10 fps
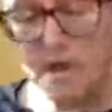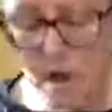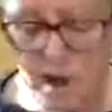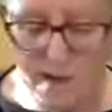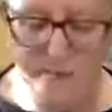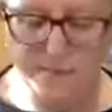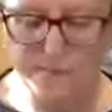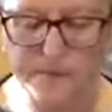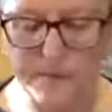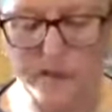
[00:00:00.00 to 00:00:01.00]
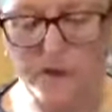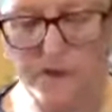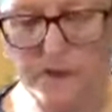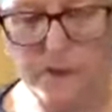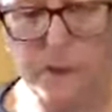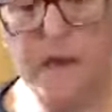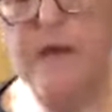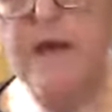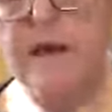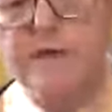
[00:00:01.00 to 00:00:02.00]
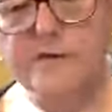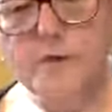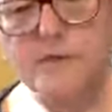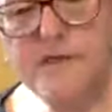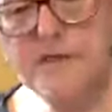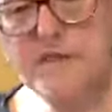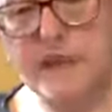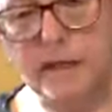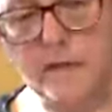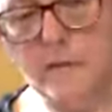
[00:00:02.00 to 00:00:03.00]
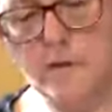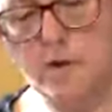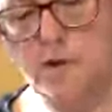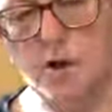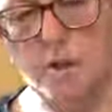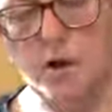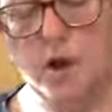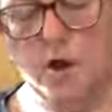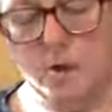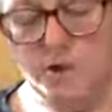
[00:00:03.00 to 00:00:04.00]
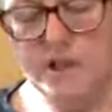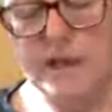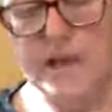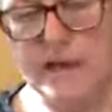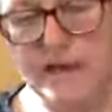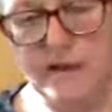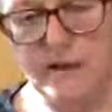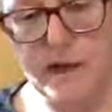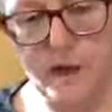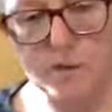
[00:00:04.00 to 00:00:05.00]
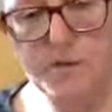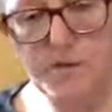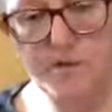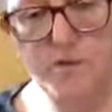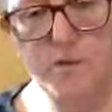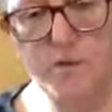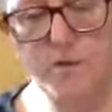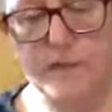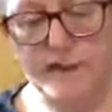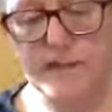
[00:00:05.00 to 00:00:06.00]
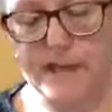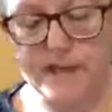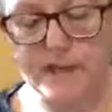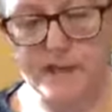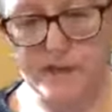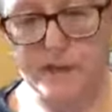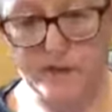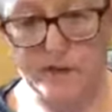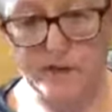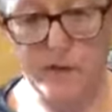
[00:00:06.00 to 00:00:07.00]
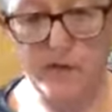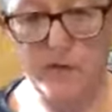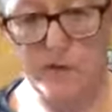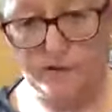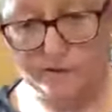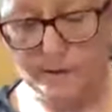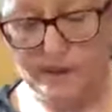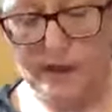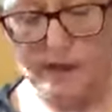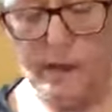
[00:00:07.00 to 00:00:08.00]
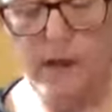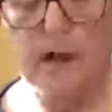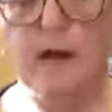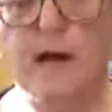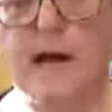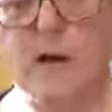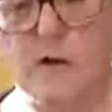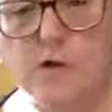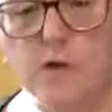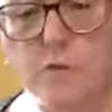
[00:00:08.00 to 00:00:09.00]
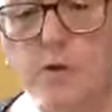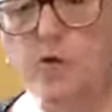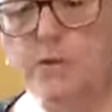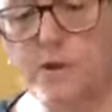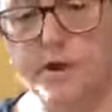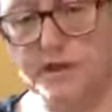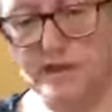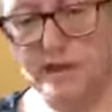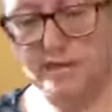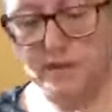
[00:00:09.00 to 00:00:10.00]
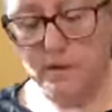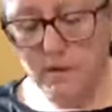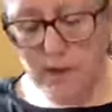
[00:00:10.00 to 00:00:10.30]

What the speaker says: time that goes into it, it forms a skin on the top, which again helps to maintain the integrity of the loaf when you flip it out onto your board to put it into the oven.